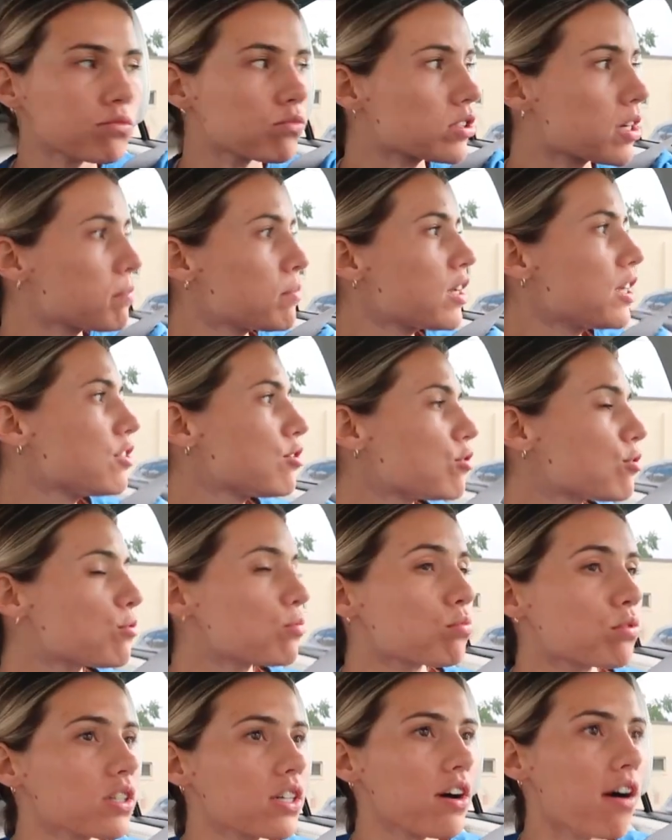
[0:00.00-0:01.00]
Some days
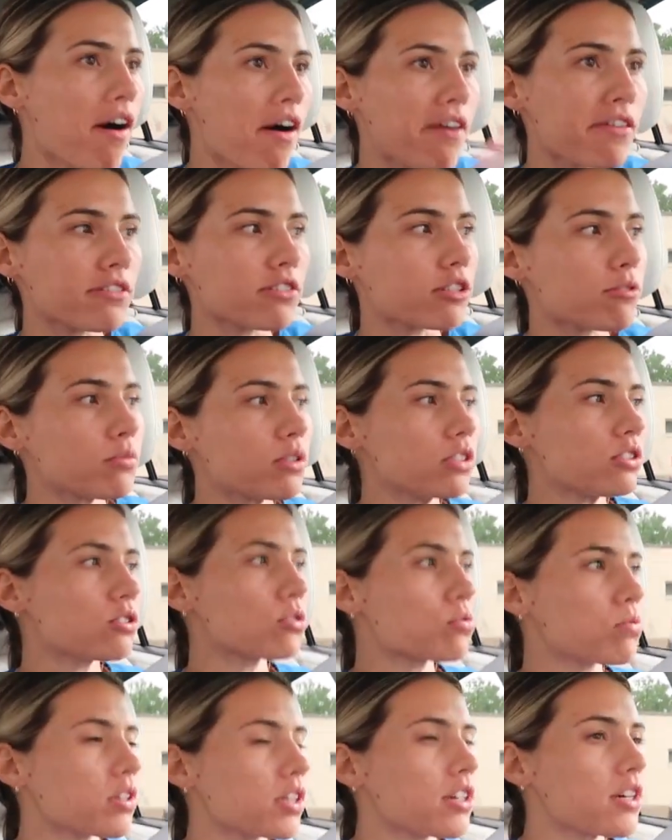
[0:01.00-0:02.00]
it's really hard. Some days
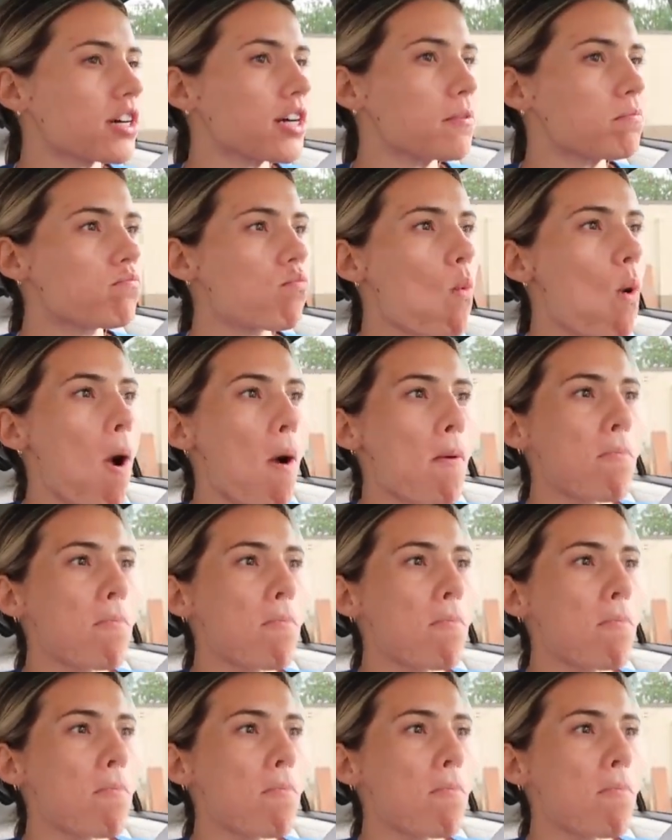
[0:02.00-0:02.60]
it's really good.